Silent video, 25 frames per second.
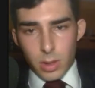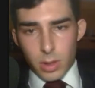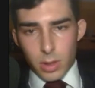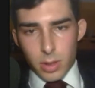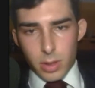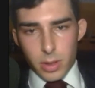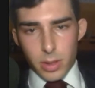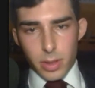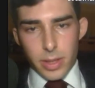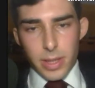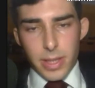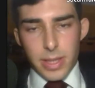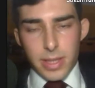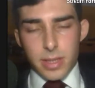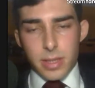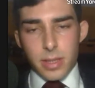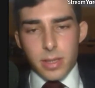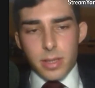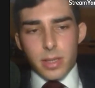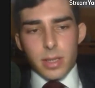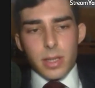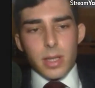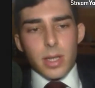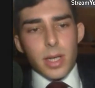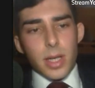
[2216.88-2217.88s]
Yes.
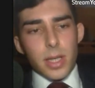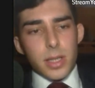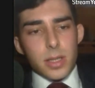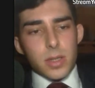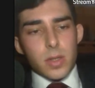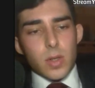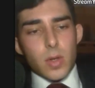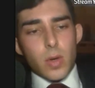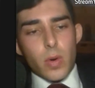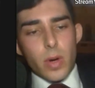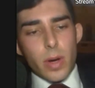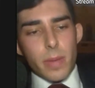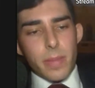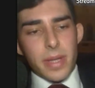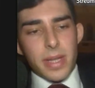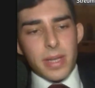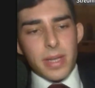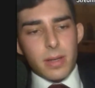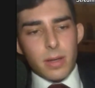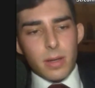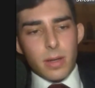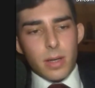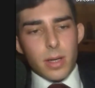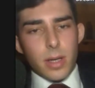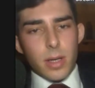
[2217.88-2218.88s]
So I mean,
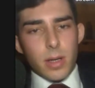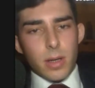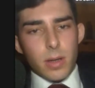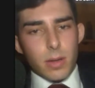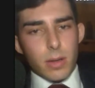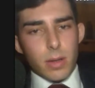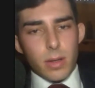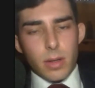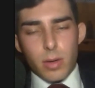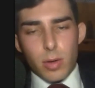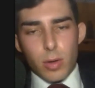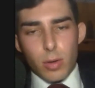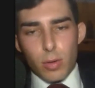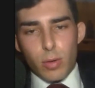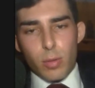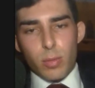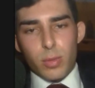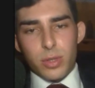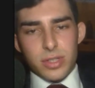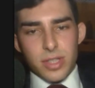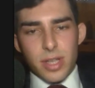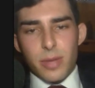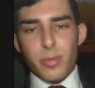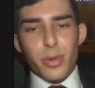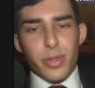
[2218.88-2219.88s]

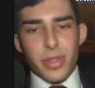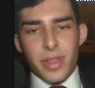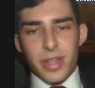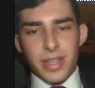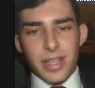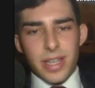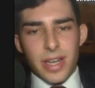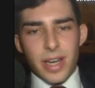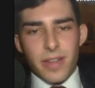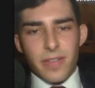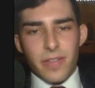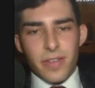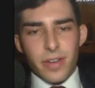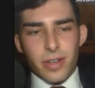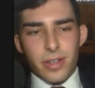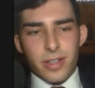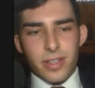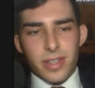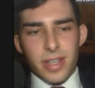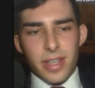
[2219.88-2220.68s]
almost everything that I've heard